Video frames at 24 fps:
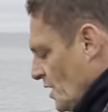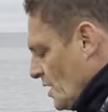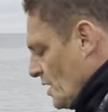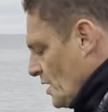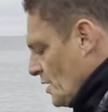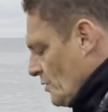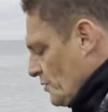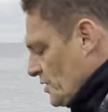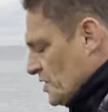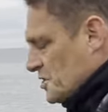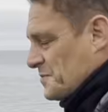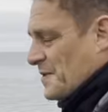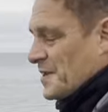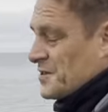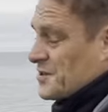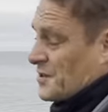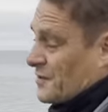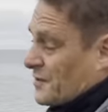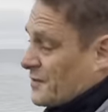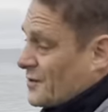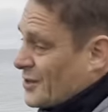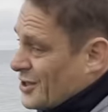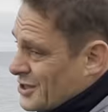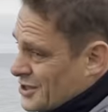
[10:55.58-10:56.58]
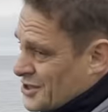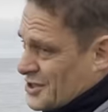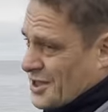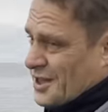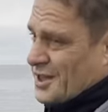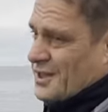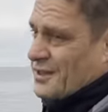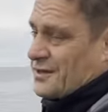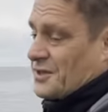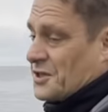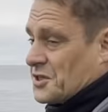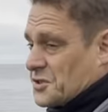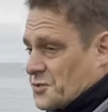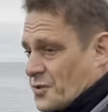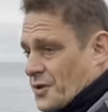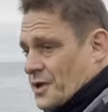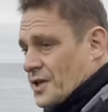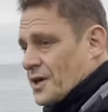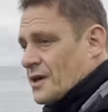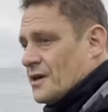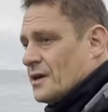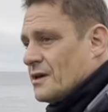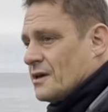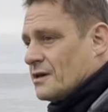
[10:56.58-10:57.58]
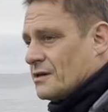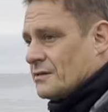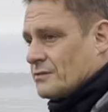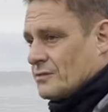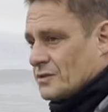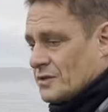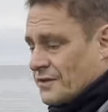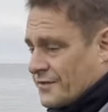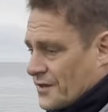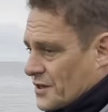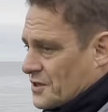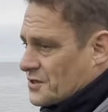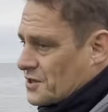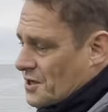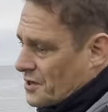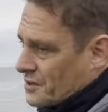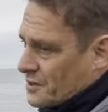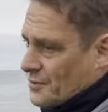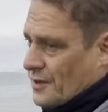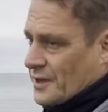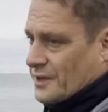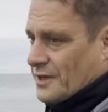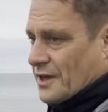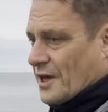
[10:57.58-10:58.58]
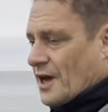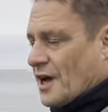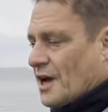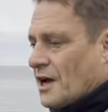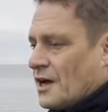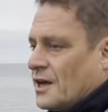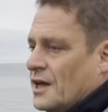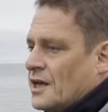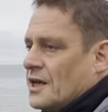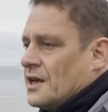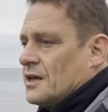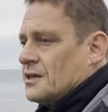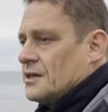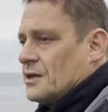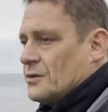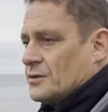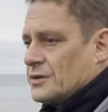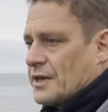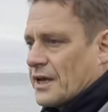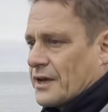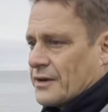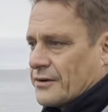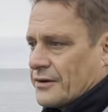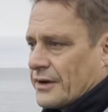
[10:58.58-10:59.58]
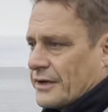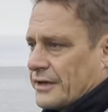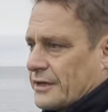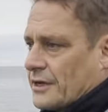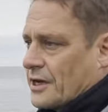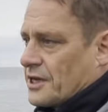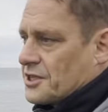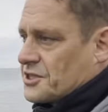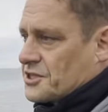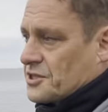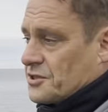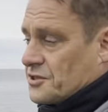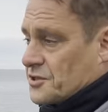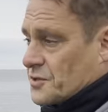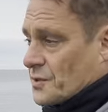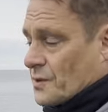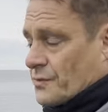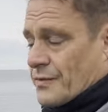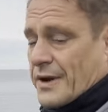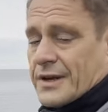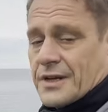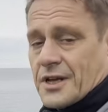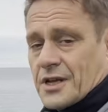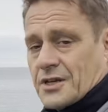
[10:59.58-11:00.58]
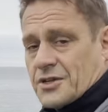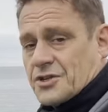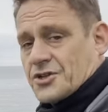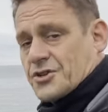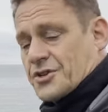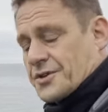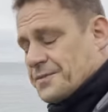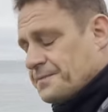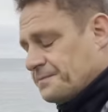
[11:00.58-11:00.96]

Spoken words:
we expect on Thursday this week, with the figures going the way they are, they will downgrade Iceland to a red country,